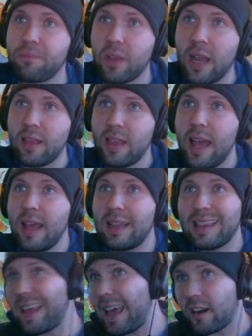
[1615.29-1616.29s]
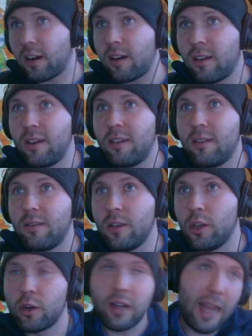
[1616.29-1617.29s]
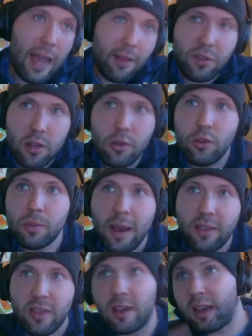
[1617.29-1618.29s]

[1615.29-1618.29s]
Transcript: and then later, you're going to have to use my thing.